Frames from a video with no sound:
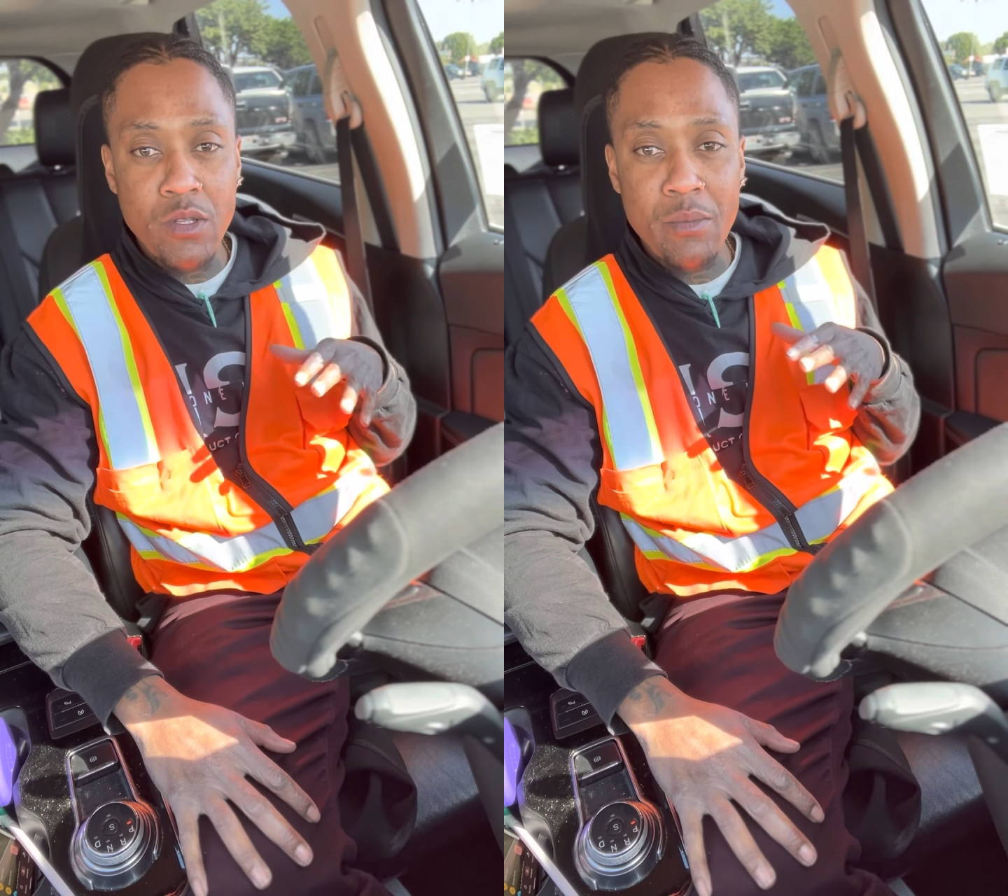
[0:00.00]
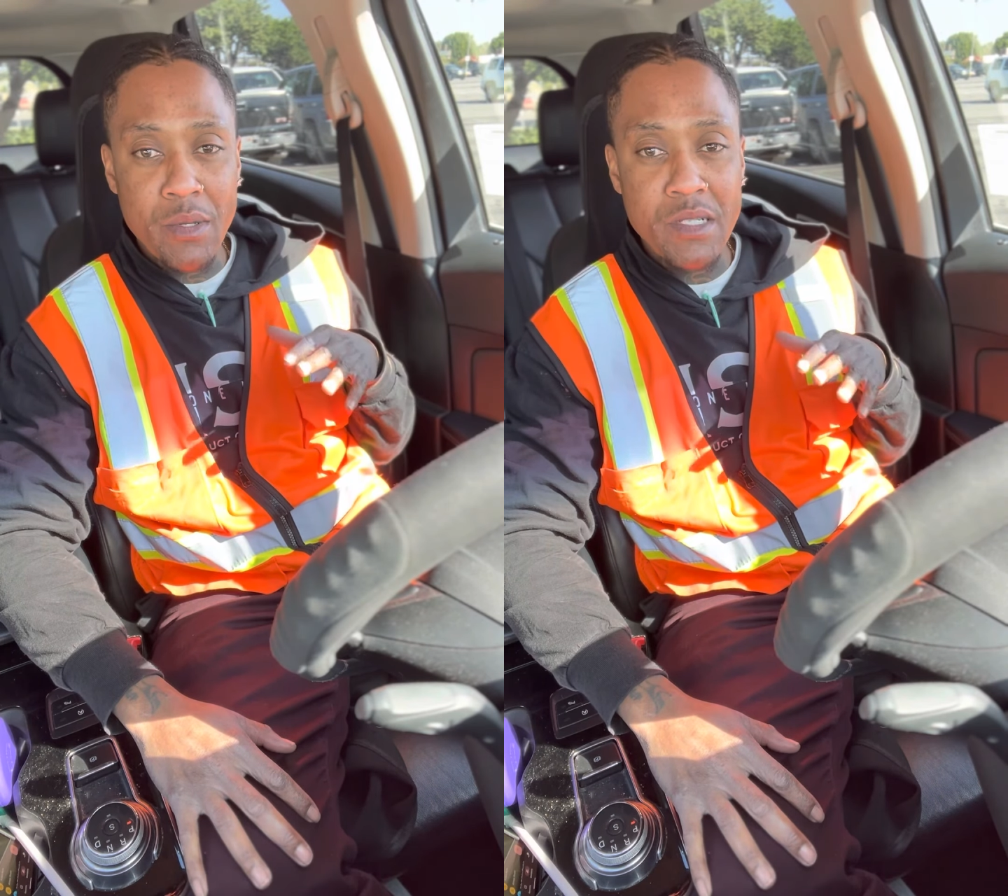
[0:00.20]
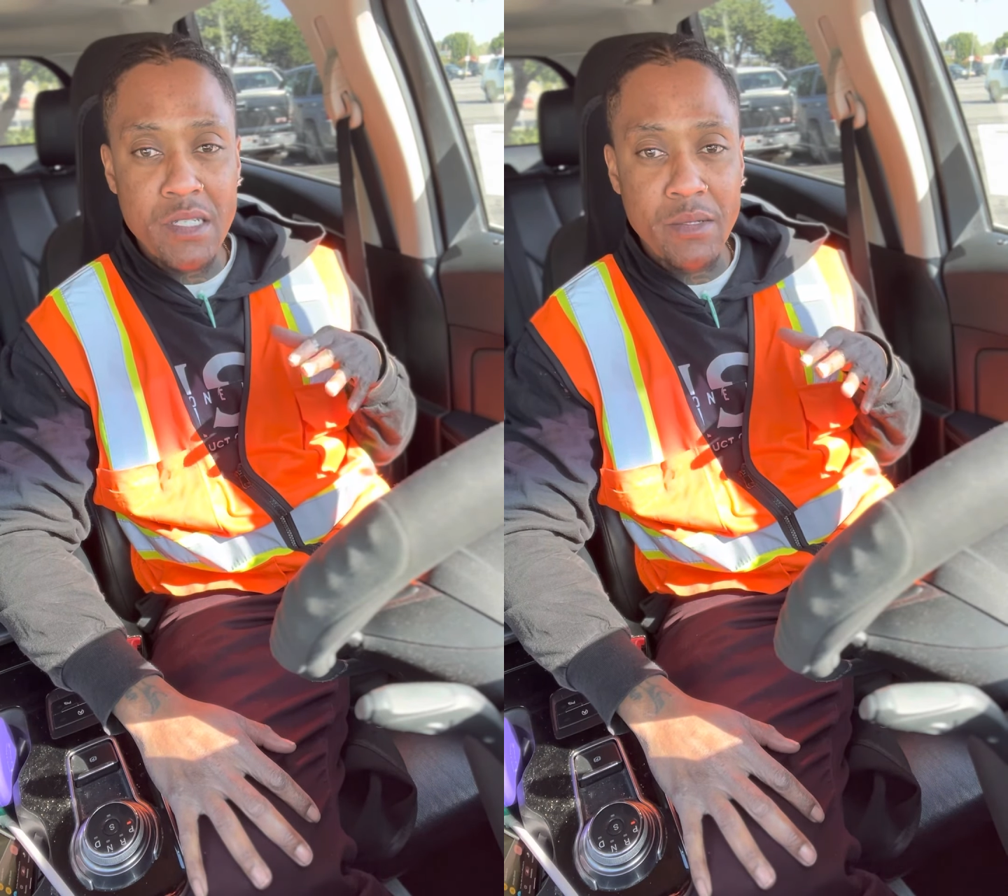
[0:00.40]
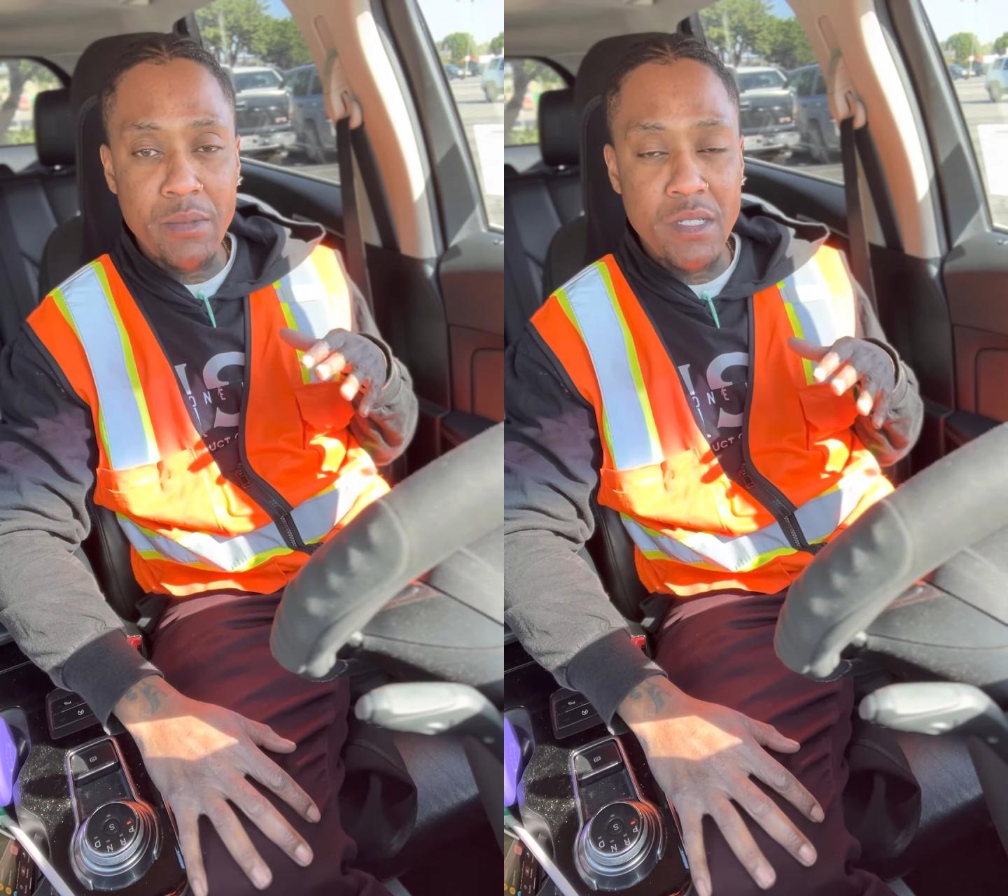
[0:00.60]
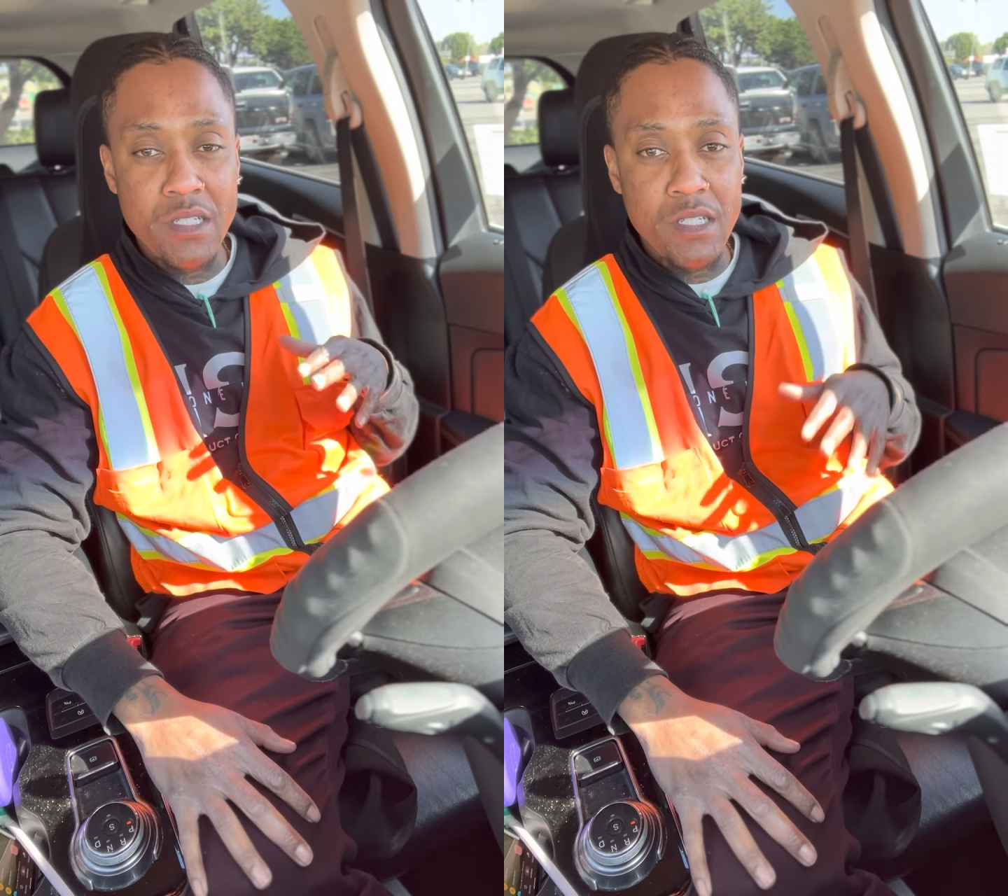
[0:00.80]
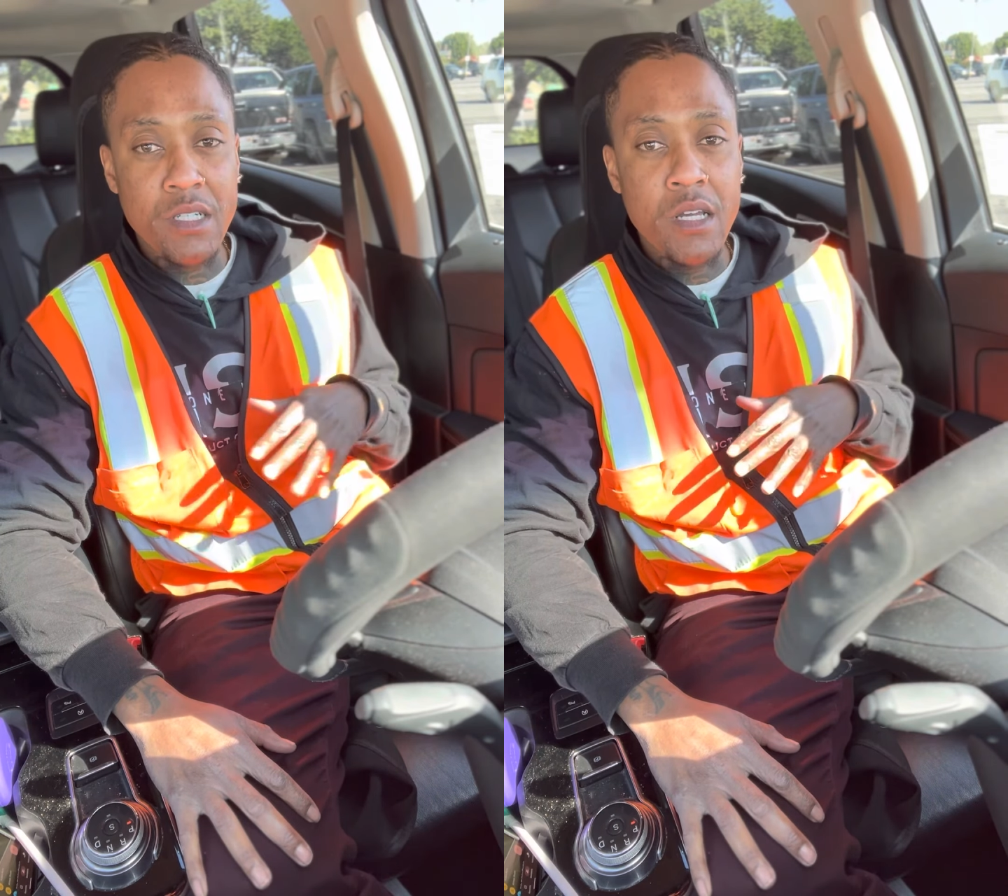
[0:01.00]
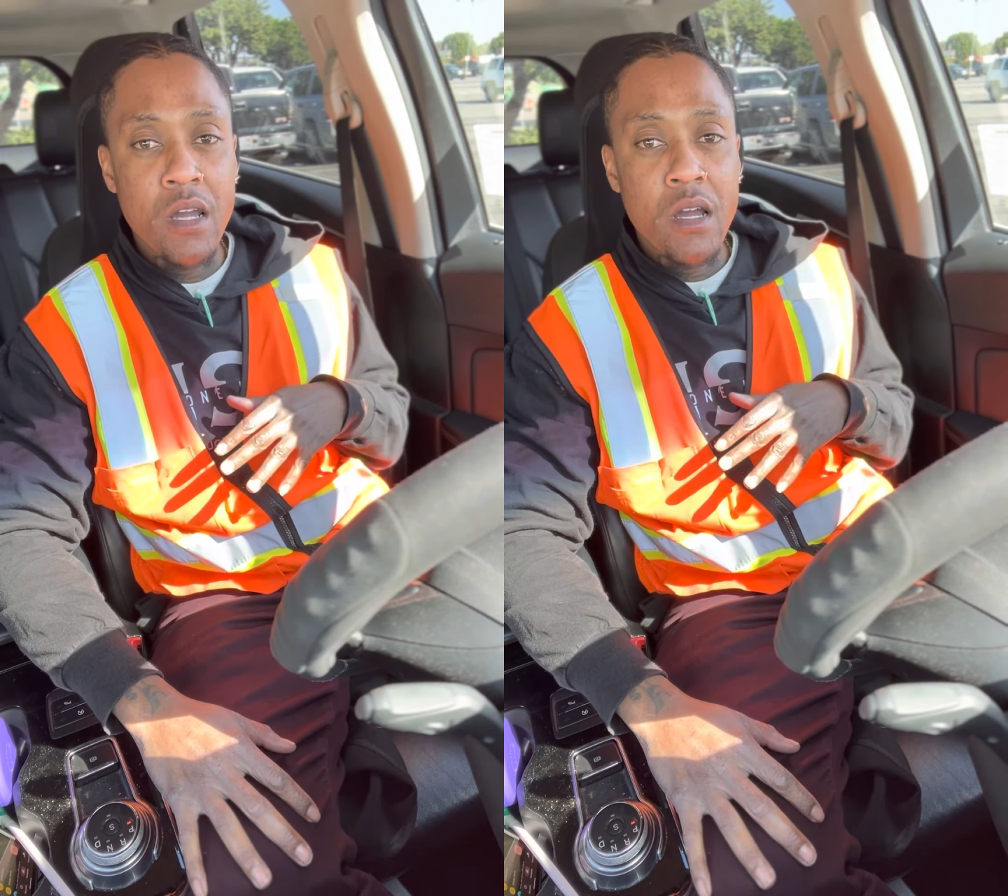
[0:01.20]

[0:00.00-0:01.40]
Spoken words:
the BCBG